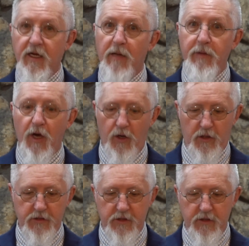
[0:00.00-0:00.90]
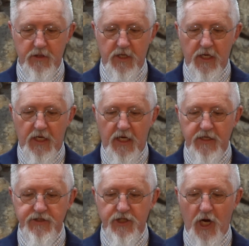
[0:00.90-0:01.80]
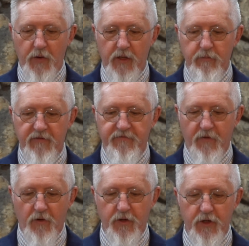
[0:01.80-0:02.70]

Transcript: And behold, he is going before